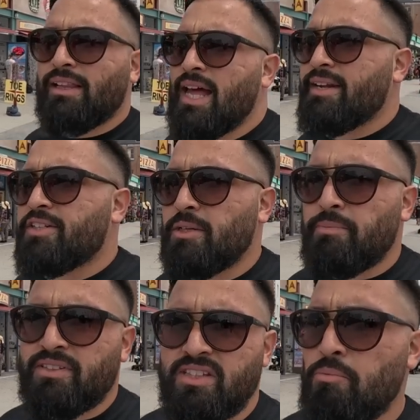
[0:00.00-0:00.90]
and Gladys should
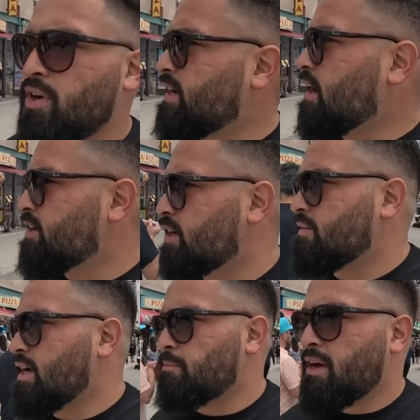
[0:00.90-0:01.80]
be somewhere down here
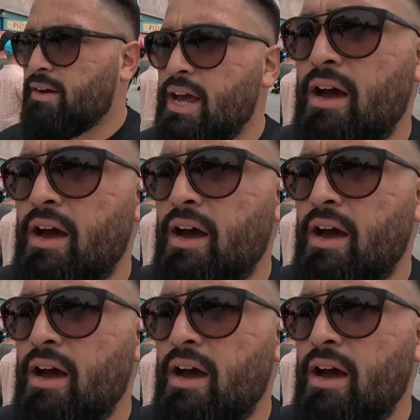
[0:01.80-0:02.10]
right about